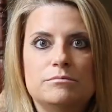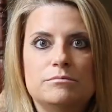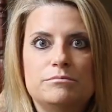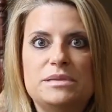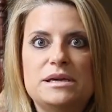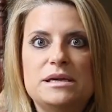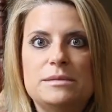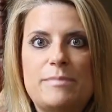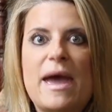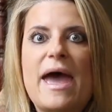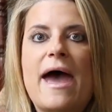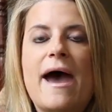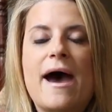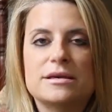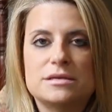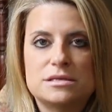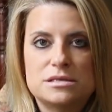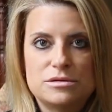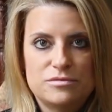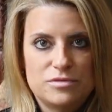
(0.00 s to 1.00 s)
be
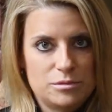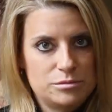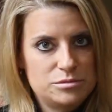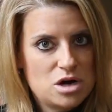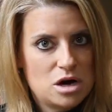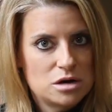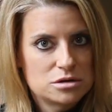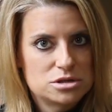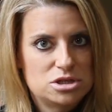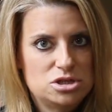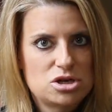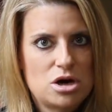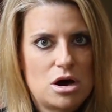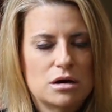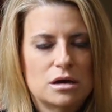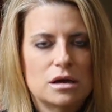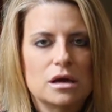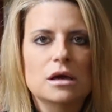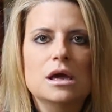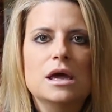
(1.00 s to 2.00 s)
passed from dog to dog.